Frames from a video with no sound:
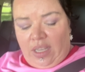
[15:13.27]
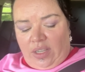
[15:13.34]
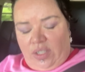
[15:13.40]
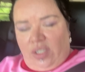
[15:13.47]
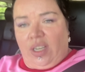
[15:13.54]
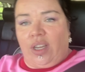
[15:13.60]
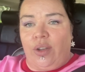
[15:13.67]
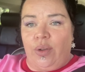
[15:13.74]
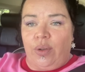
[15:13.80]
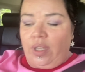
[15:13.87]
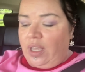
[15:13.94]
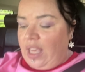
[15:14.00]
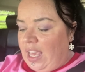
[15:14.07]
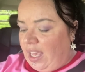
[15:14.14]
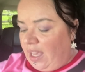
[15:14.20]
So
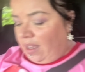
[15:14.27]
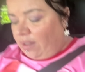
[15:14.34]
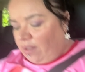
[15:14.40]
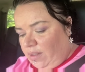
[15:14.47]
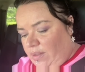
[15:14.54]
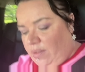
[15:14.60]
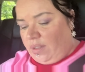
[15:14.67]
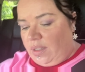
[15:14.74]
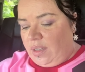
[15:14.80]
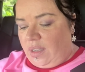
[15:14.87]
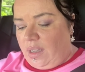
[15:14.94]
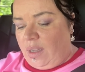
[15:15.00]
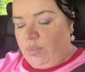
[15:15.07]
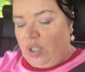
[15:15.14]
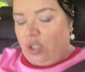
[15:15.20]
yeah,
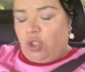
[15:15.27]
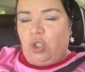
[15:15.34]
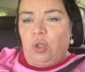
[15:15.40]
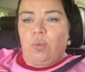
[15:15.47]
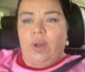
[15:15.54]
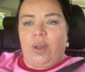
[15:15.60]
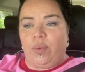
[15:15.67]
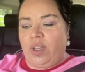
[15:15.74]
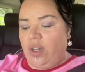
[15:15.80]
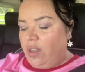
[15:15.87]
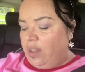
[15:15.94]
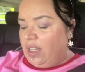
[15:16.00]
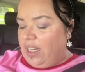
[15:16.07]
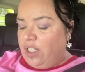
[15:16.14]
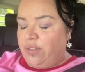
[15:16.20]
I'm not sure where we got
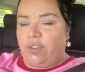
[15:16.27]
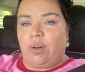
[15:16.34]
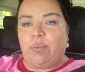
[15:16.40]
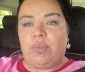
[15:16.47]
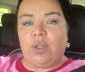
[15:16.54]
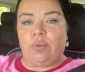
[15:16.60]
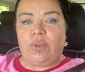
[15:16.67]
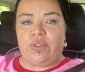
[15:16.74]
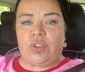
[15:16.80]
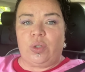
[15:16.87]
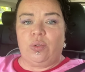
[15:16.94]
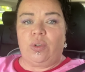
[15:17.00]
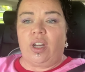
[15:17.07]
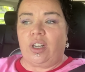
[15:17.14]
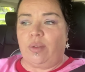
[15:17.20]
these from, but we've still
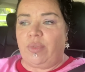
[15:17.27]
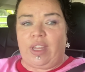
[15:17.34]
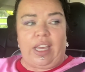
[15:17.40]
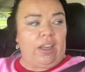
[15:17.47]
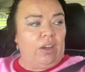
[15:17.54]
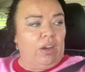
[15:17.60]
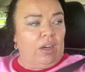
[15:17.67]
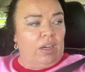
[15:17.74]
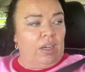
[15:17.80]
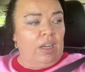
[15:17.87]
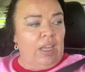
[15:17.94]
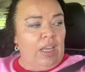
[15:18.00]
got them, thank God.